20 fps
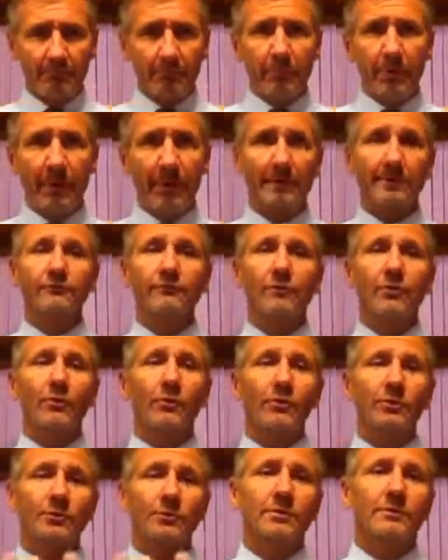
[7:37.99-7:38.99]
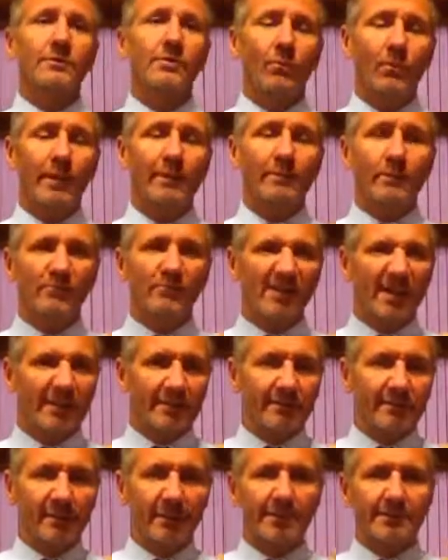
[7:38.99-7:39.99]
But of course, we will
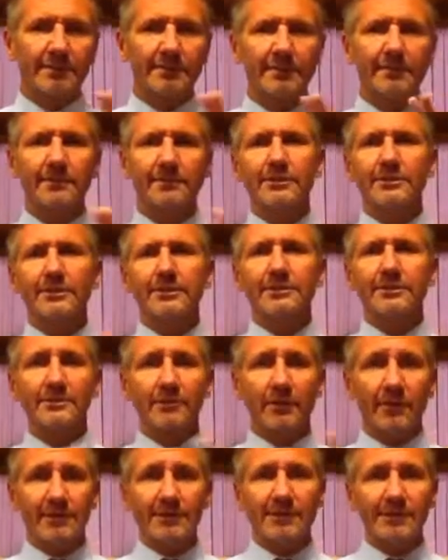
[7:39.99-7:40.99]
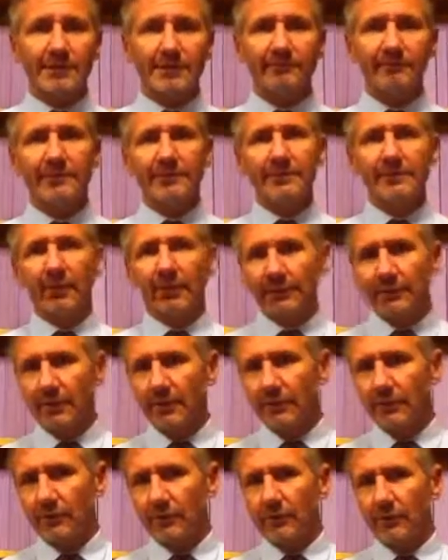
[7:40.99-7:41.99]
recognise that since 1979,
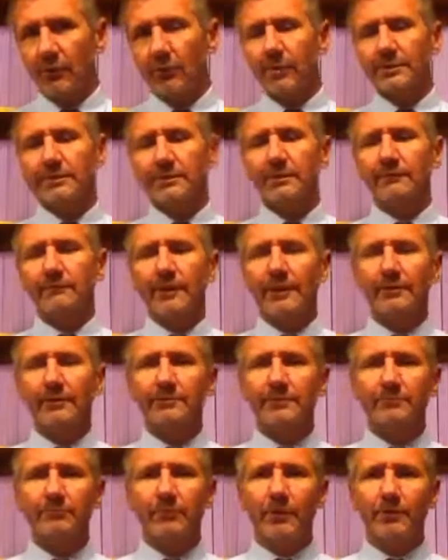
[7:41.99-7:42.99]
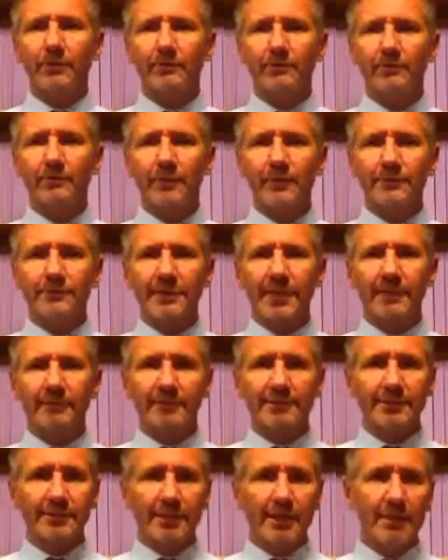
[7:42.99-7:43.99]
the law has developed in both of those
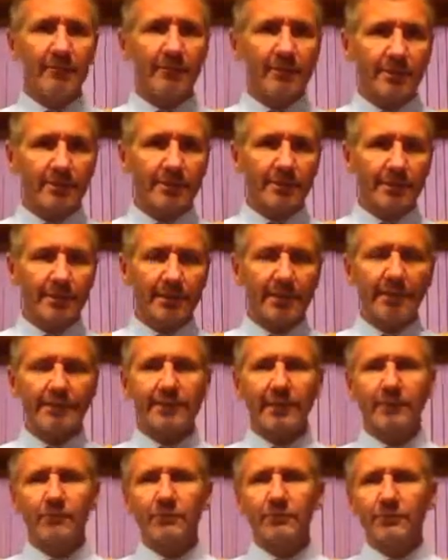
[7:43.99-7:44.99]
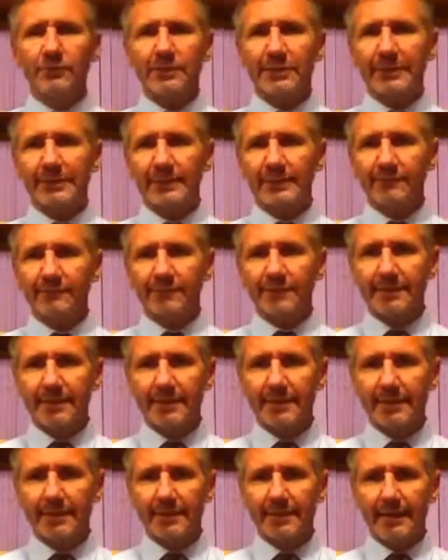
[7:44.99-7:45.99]
areas. But those are the examples he gives
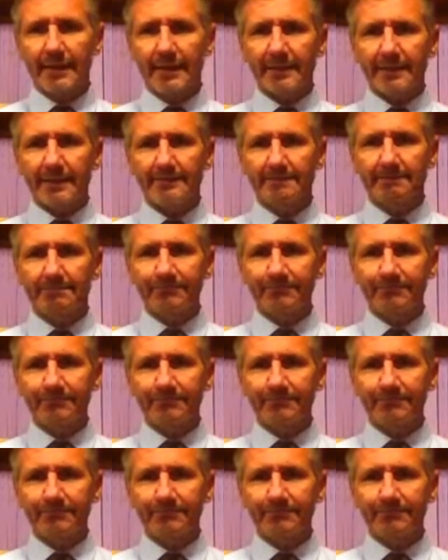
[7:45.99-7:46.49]
then.